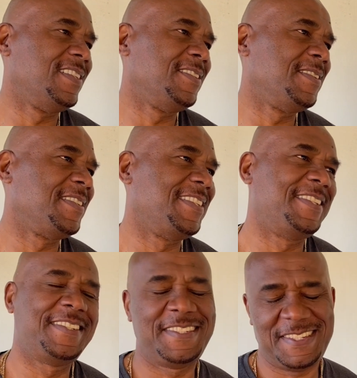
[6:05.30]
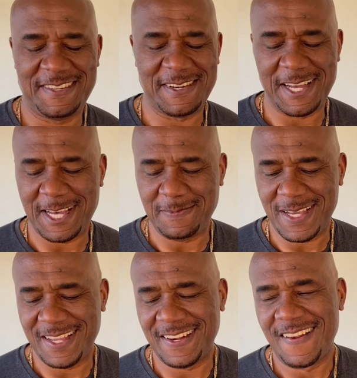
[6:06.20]
Those pure hard
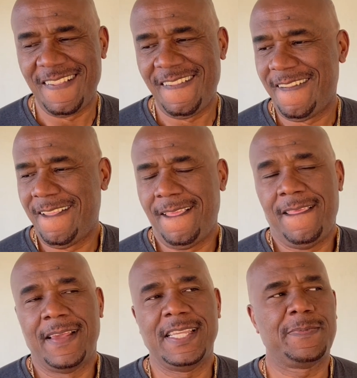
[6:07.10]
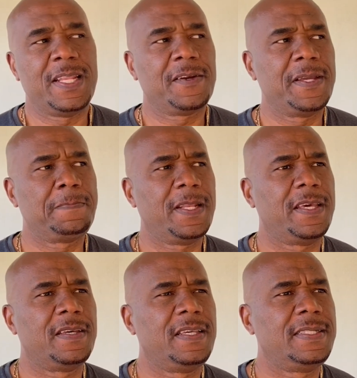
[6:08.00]
man. He's been a great
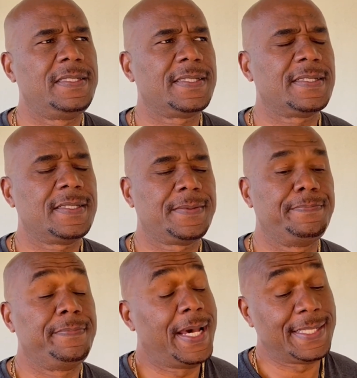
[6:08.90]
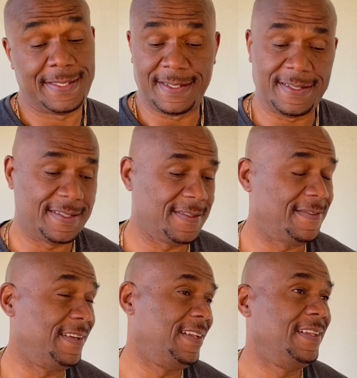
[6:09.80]
player. It doesn't matter for
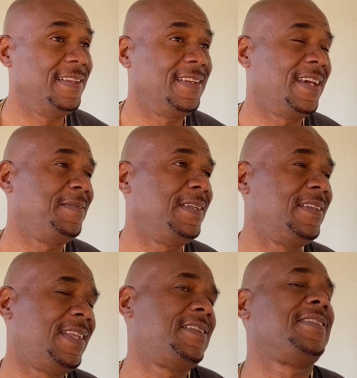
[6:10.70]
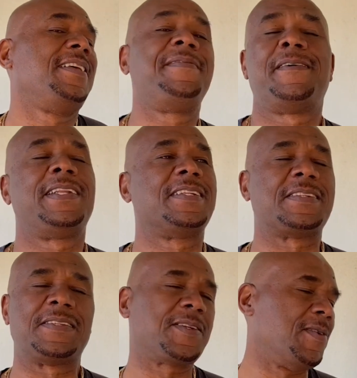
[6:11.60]
him. Let's say Virat
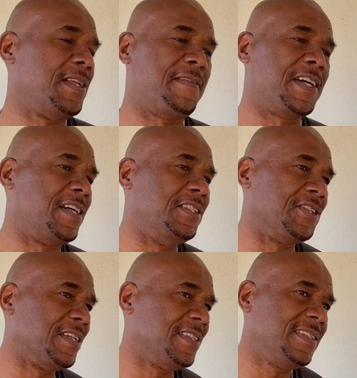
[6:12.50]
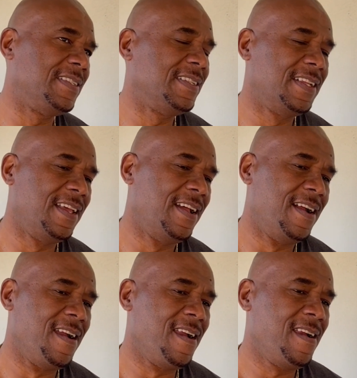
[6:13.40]
doesn't score a 100.
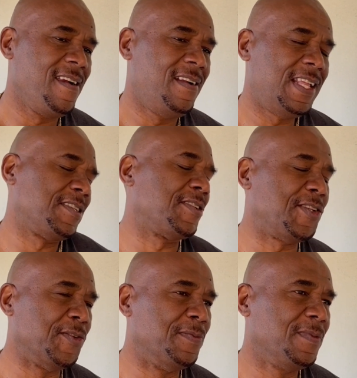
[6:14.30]
Let's assume.